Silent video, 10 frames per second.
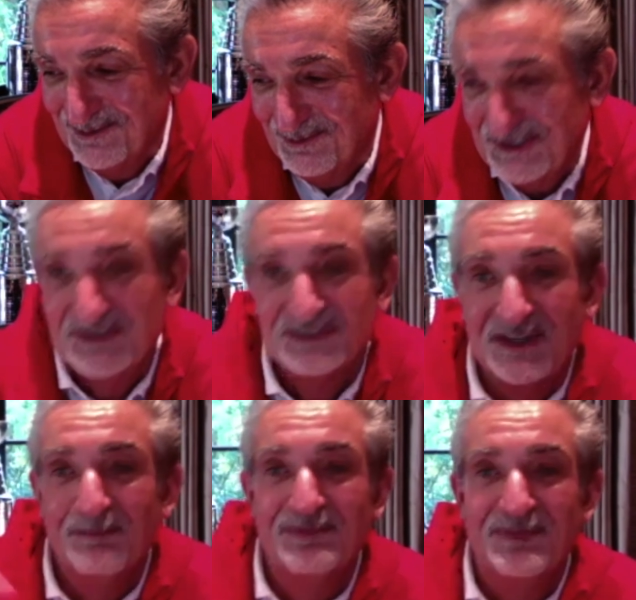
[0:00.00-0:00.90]

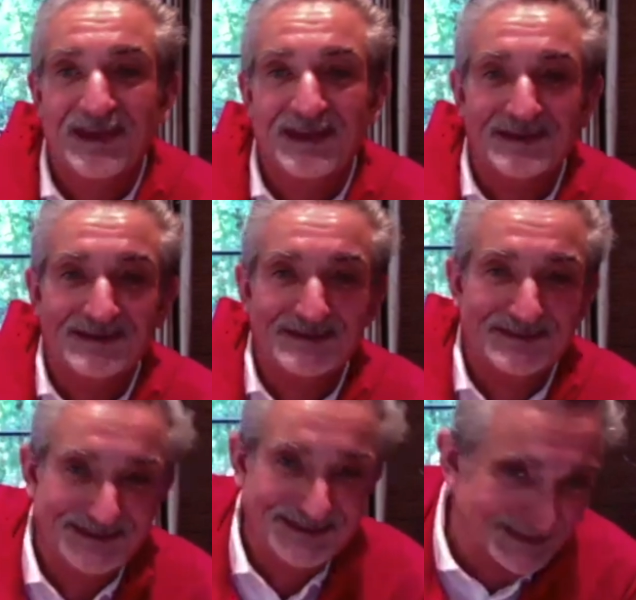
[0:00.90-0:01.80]
something
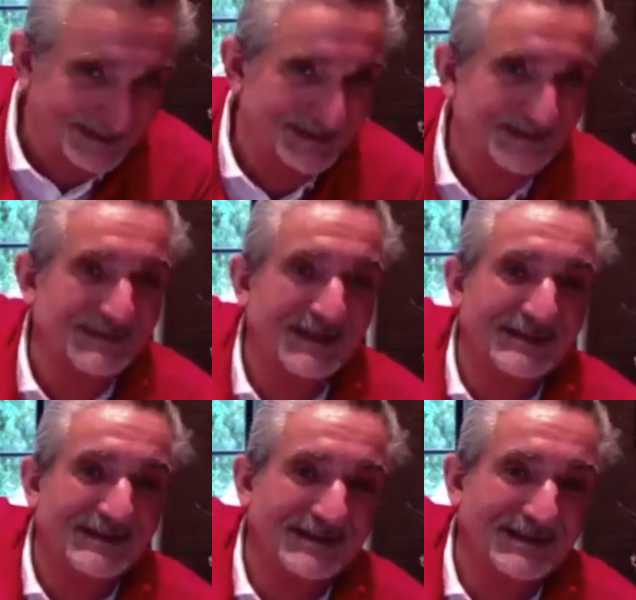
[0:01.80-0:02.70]

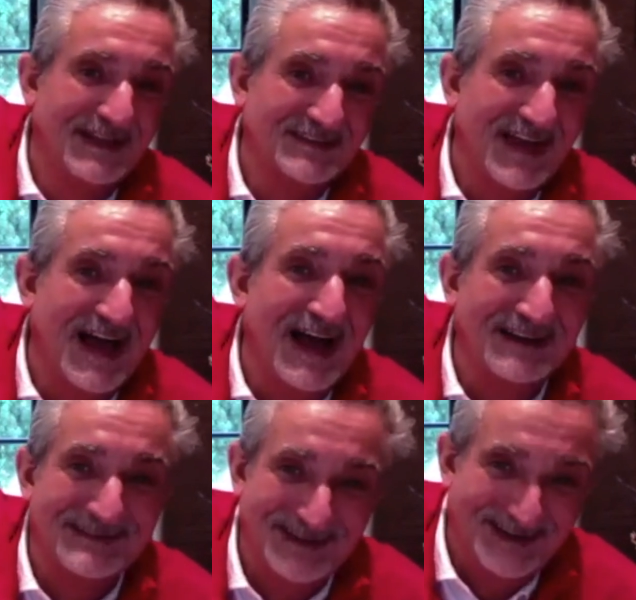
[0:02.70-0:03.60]
gets
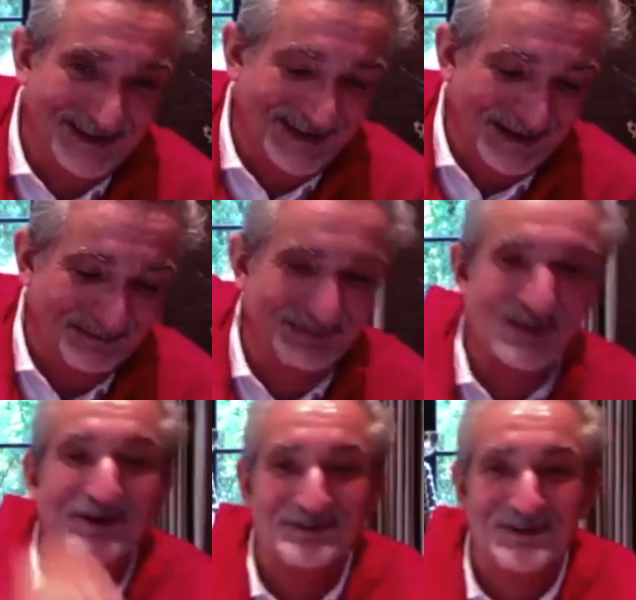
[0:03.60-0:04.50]
hot and
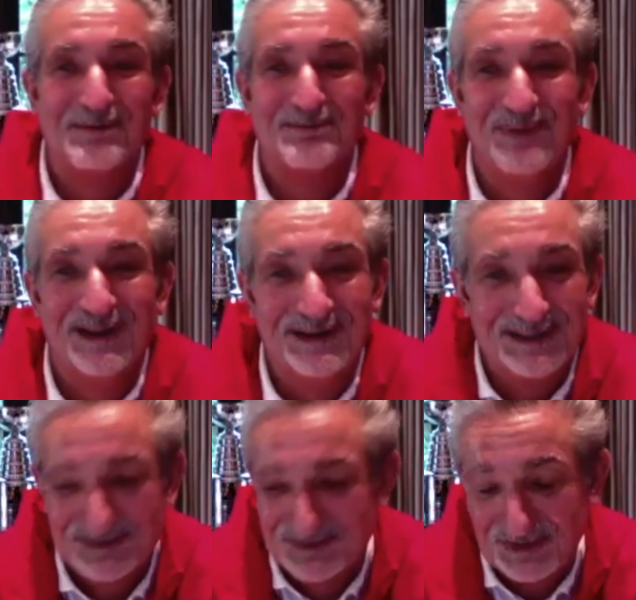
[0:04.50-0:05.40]
blows up and
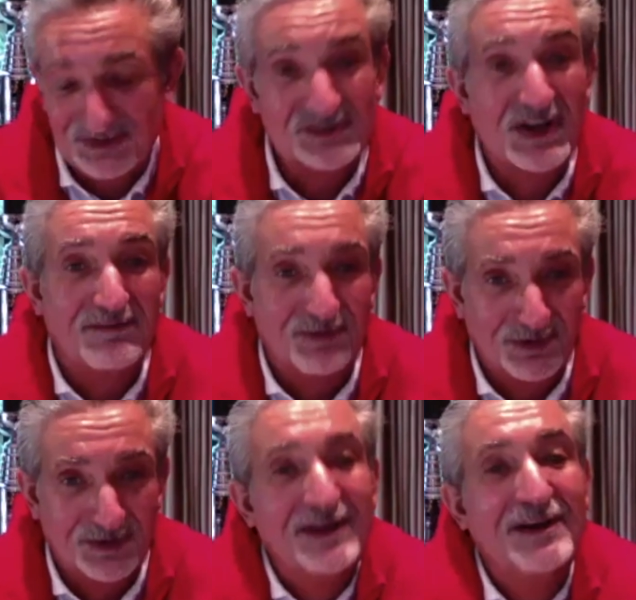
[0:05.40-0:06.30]
it's
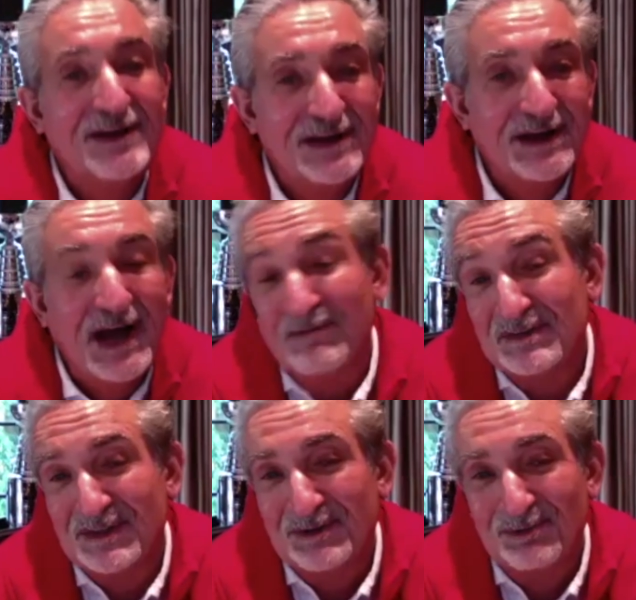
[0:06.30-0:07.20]
discovered.
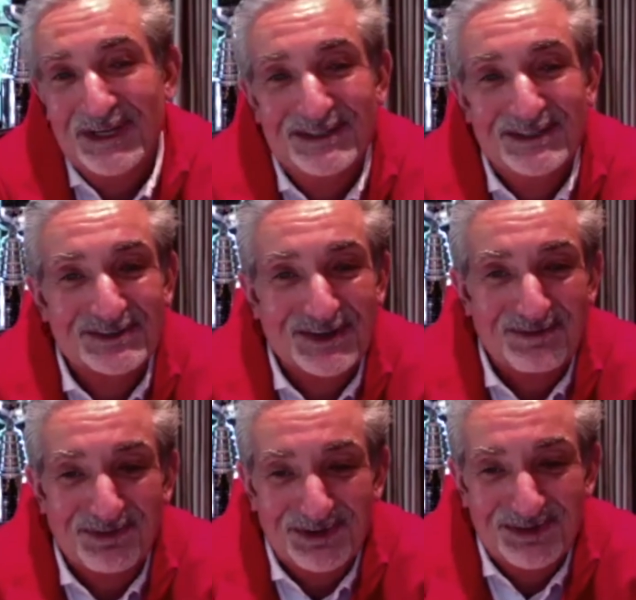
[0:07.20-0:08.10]
Obviously, we
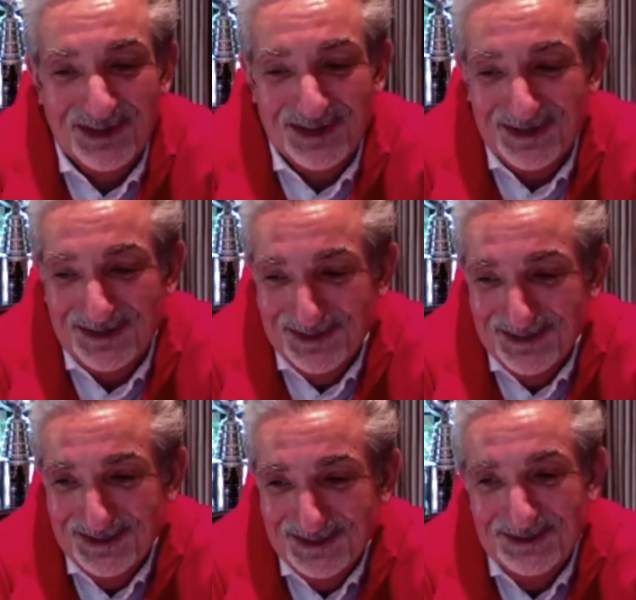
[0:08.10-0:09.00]
discovered the
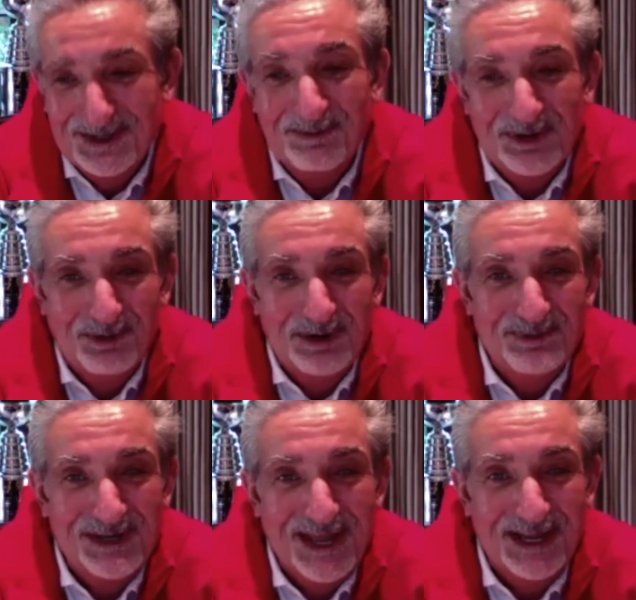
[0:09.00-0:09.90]

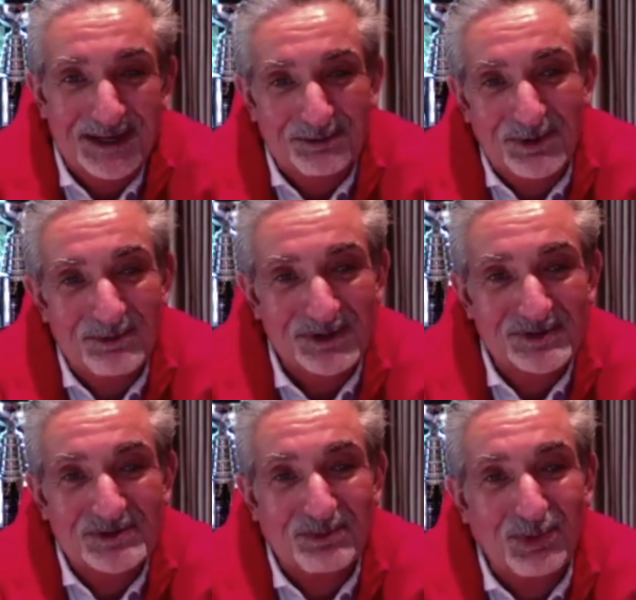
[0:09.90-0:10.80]
WNBA in women's
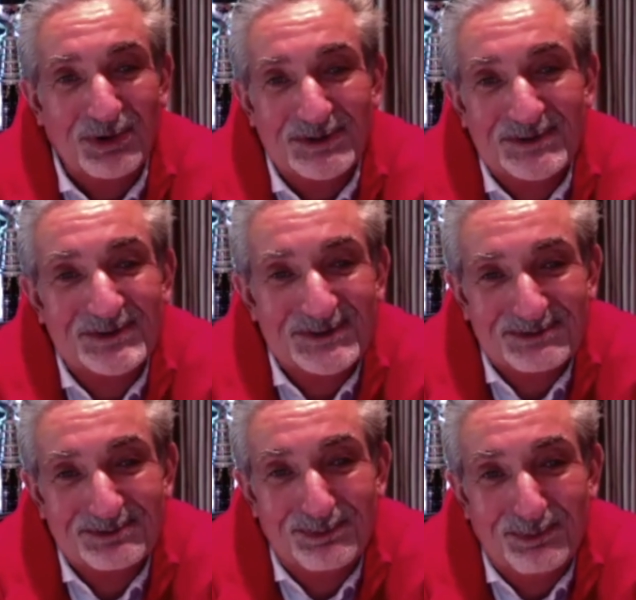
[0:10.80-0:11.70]
sports
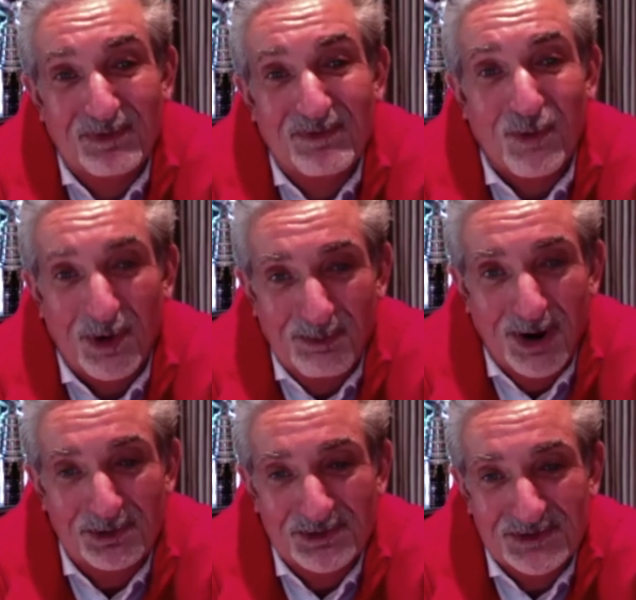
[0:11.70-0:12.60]
before
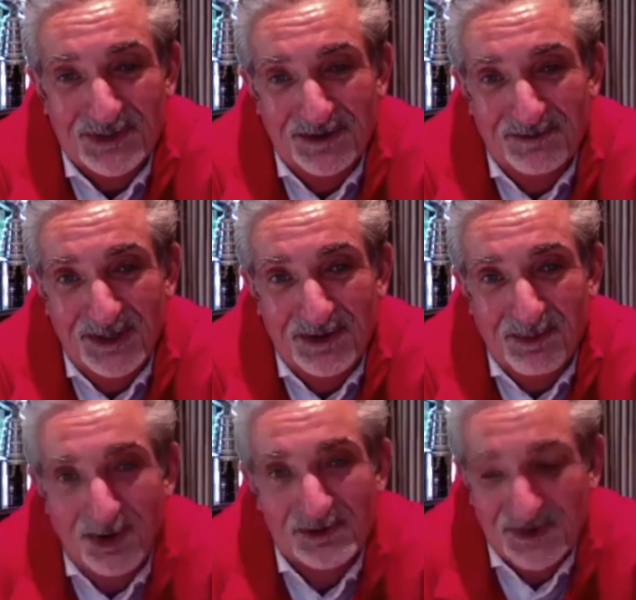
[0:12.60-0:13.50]
most, and have been the
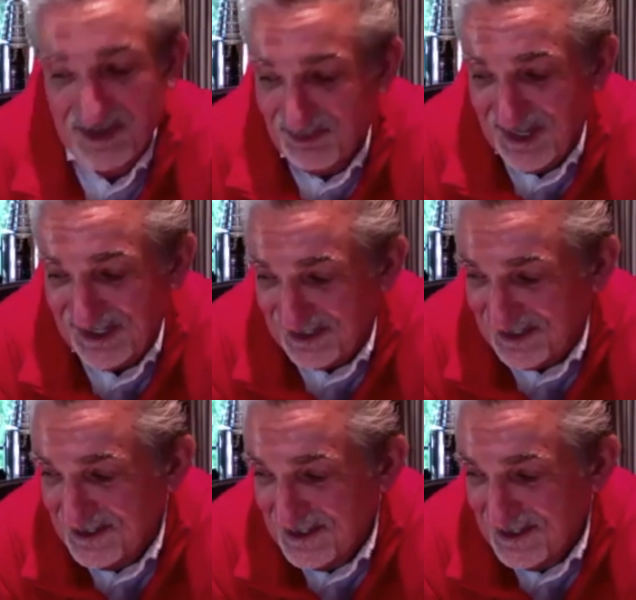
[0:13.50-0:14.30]
most committed